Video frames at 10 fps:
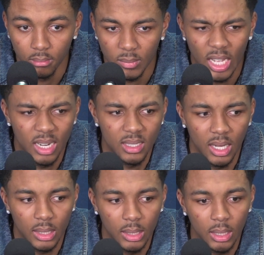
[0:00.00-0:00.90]
Not
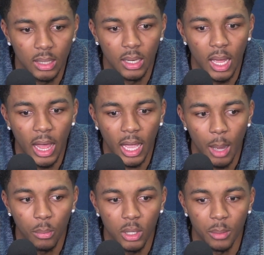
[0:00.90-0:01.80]
exactly. At the end of the day,
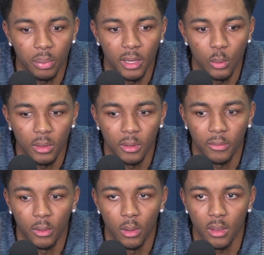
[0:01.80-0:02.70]
I'm going to play within the
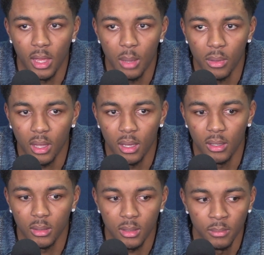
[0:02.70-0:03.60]
flow of the game
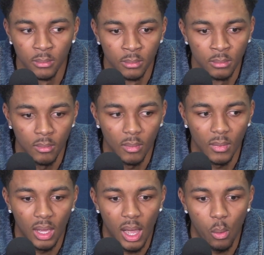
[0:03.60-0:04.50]
because
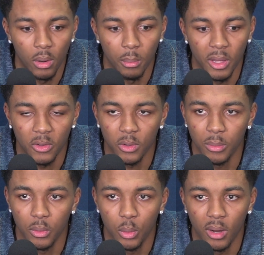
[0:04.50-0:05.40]
I want to make sure I'm
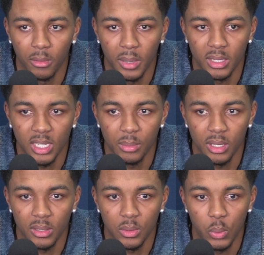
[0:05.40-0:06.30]
doing whatever my team
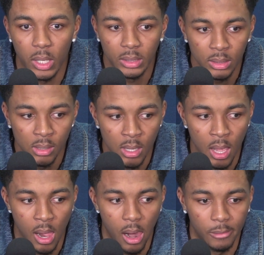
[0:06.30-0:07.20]
needs to win.
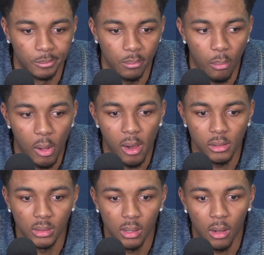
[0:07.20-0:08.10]
But
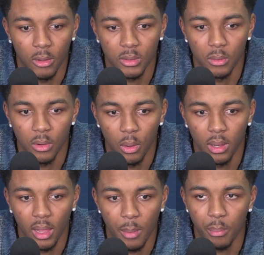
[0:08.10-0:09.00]
also
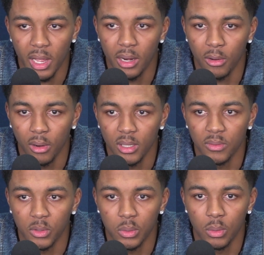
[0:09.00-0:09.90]
knowing, like, being aggressive
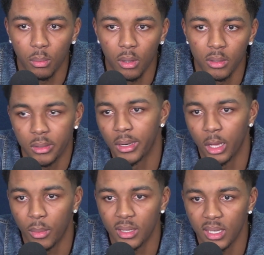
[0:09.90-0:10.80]
and shooting the ball is going to
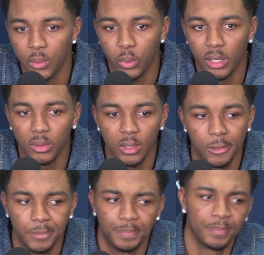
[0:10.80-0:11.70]
help my team win.
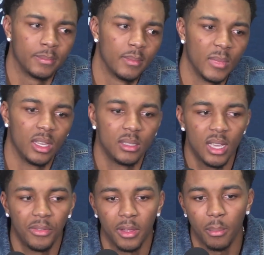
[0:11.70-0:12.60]
So it's
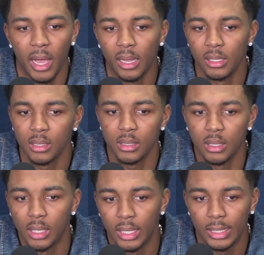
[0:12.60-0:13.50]
definitely a balance.
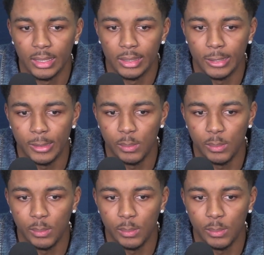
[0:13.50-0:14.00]
And